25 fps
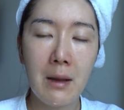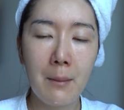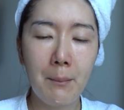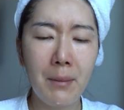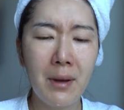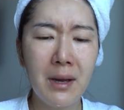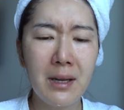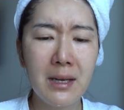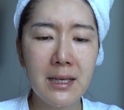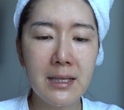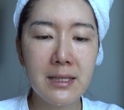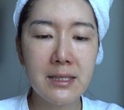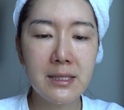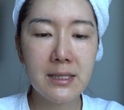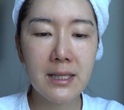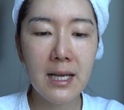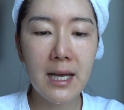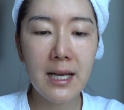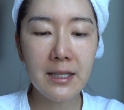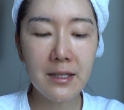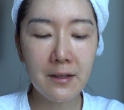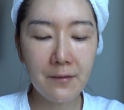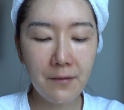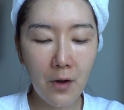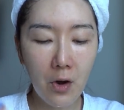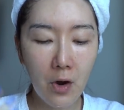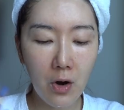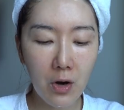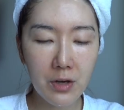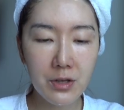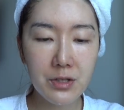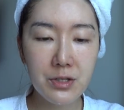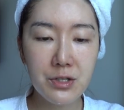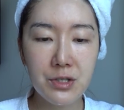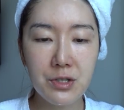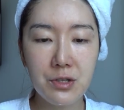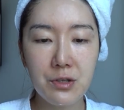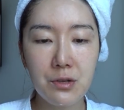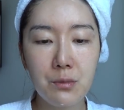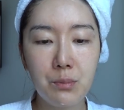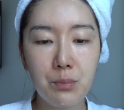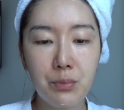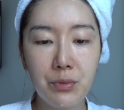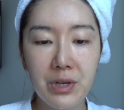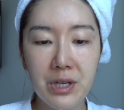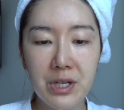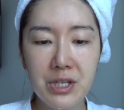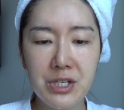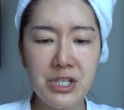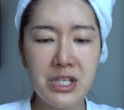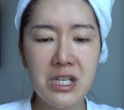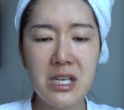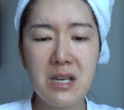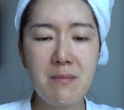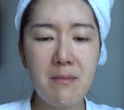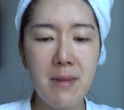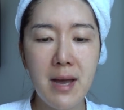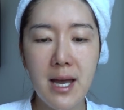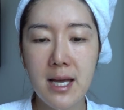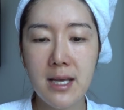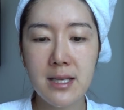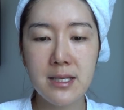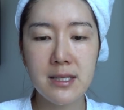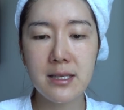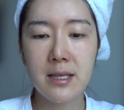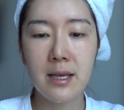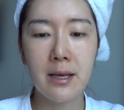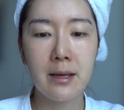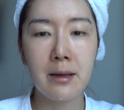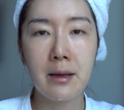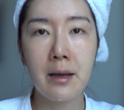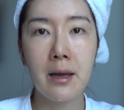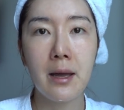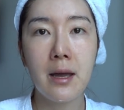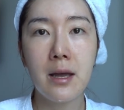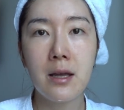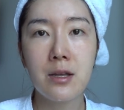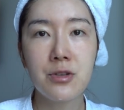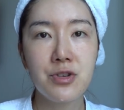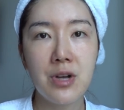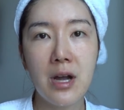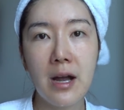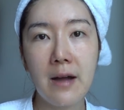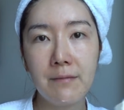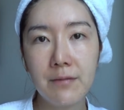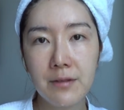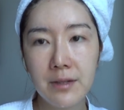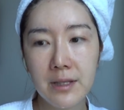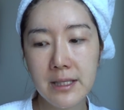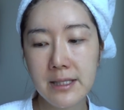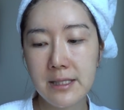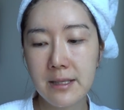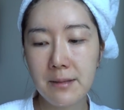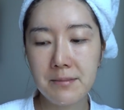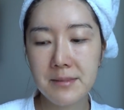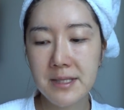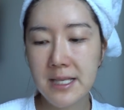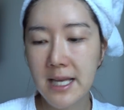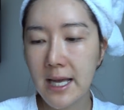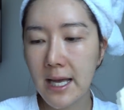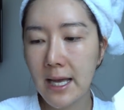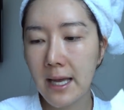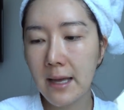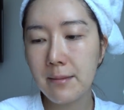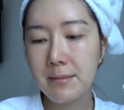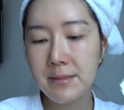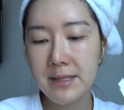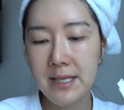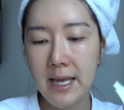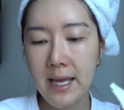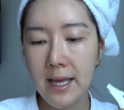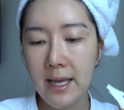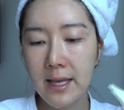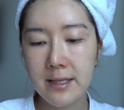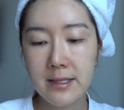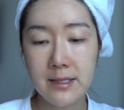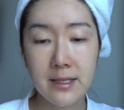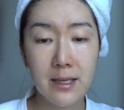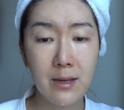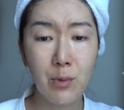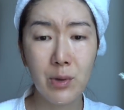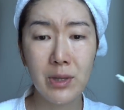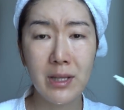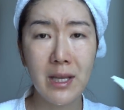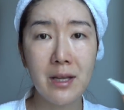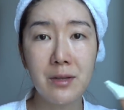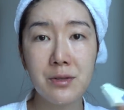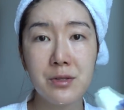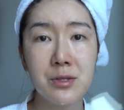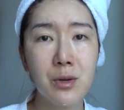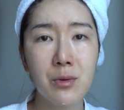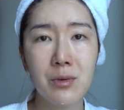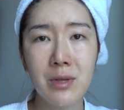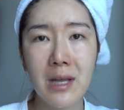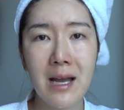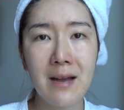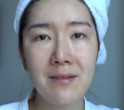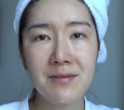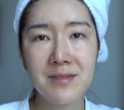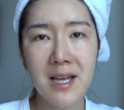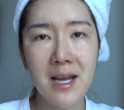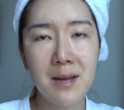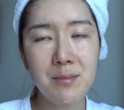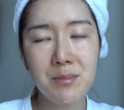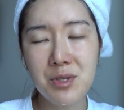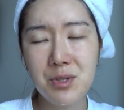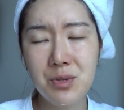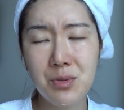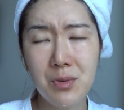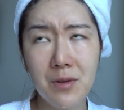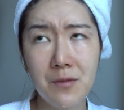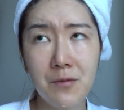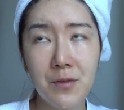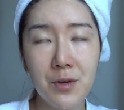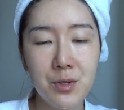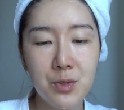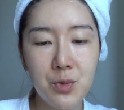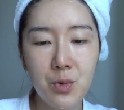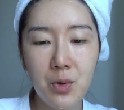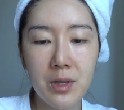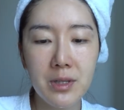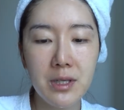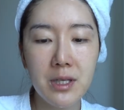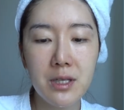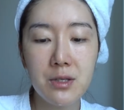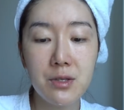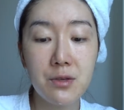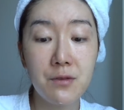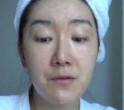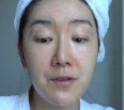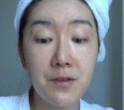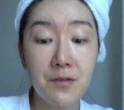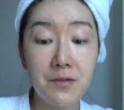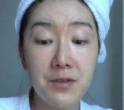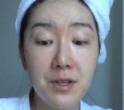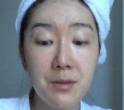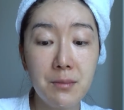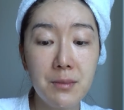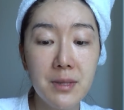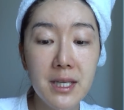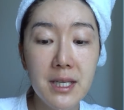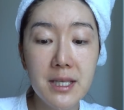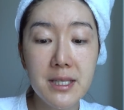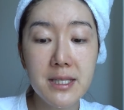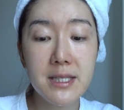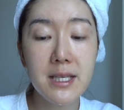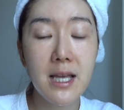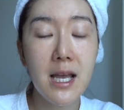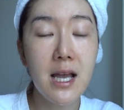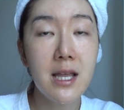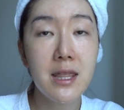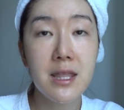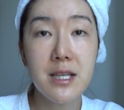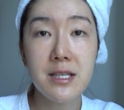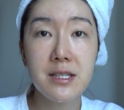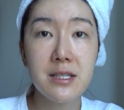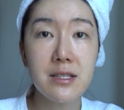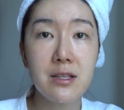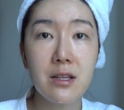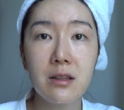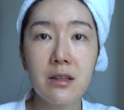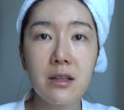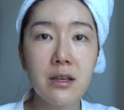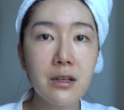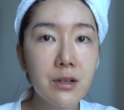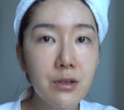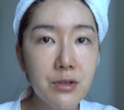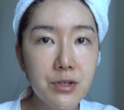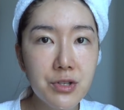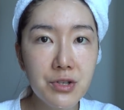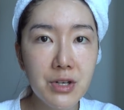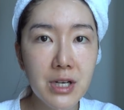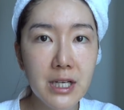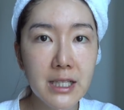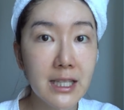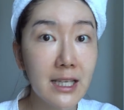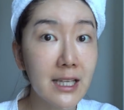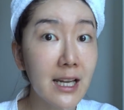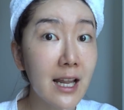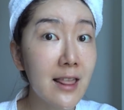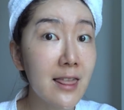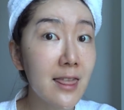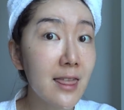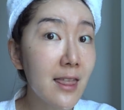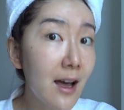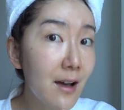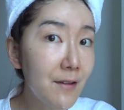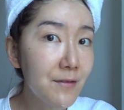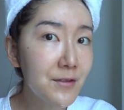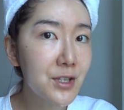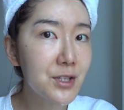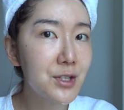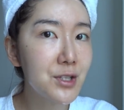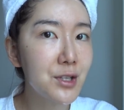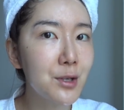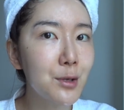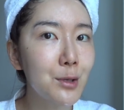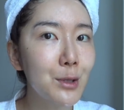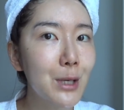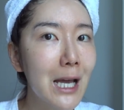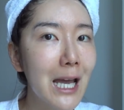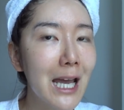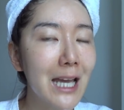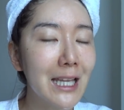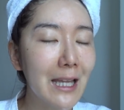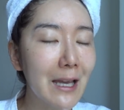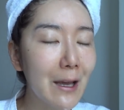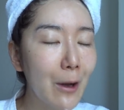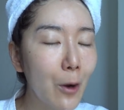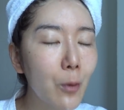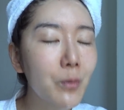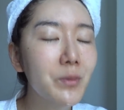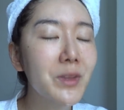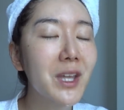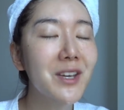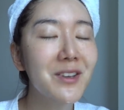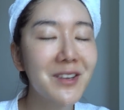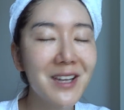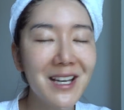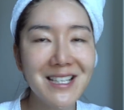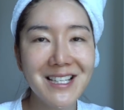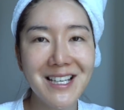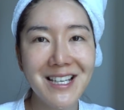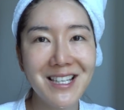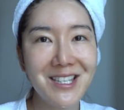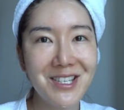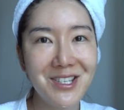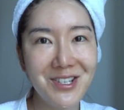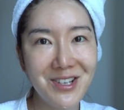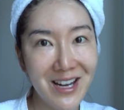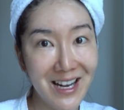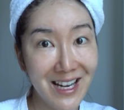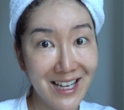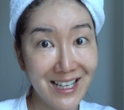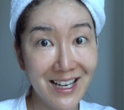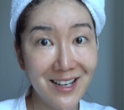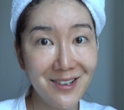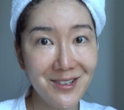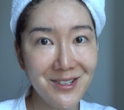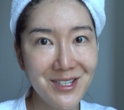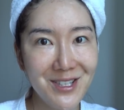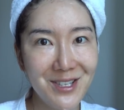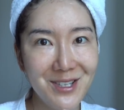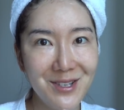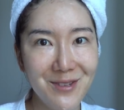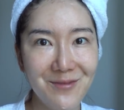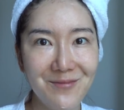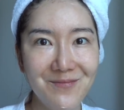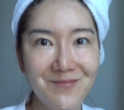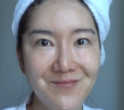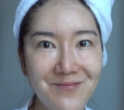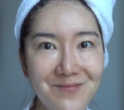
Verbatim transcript: But it's kind of hard to bring sheet masks like traveling sometimes, and when I don't have time to do it for 20 to 15 minutes, this is a little trick that I love to do, and I hope that you guys get to try it out too.